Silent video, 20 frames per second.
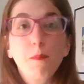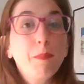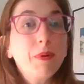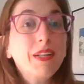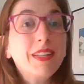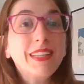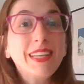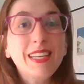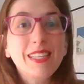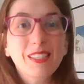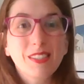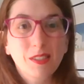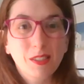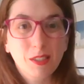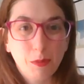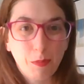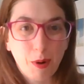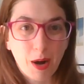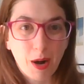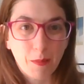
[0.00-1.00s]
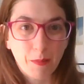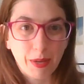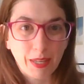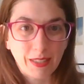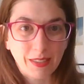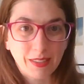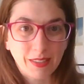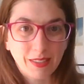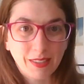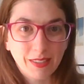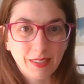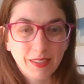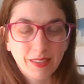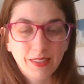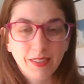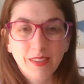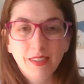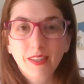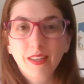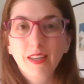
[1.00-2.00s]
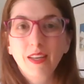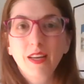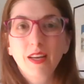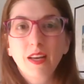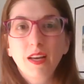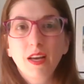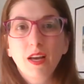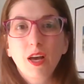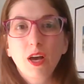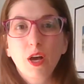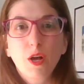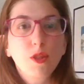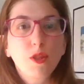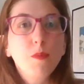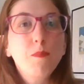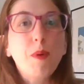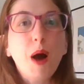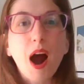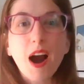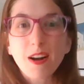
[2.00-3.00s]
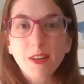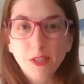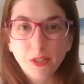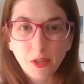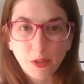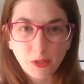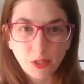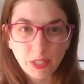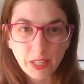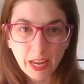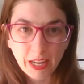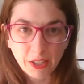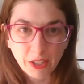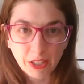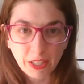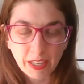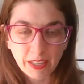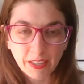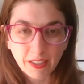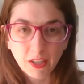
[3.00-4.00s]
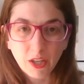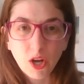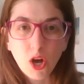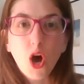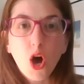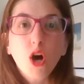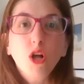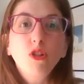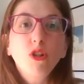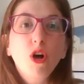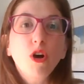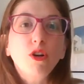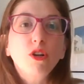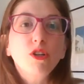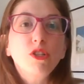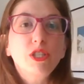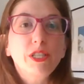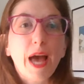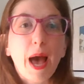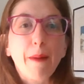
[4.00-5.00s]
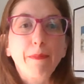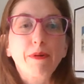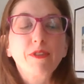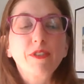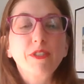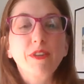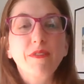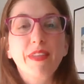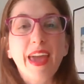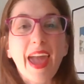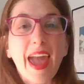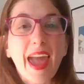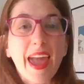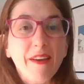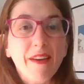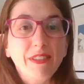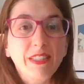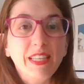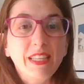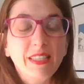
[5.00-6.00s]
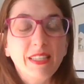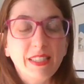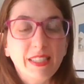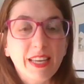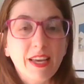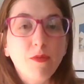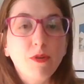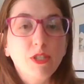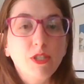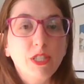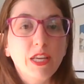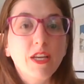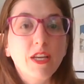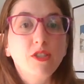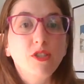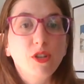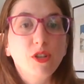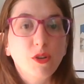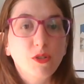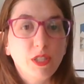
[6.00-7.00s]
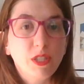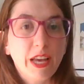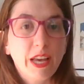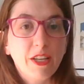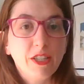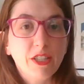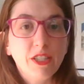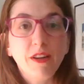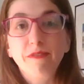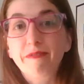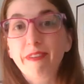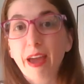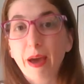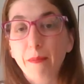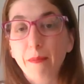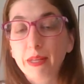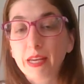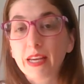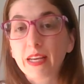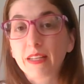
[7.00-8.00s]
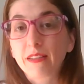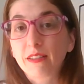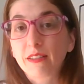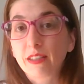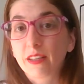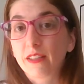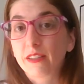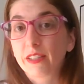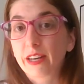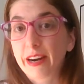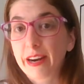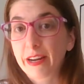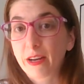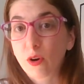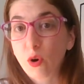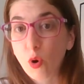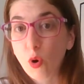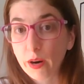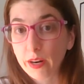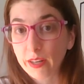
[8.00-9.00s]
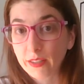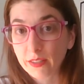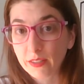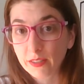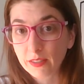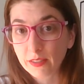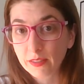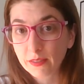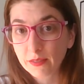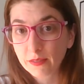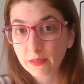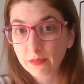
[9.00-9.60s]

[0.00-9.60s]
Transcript: Police departments, the Bar Association, local chapters of the AFCC, which is the Association of Family and Conciliatory Courts,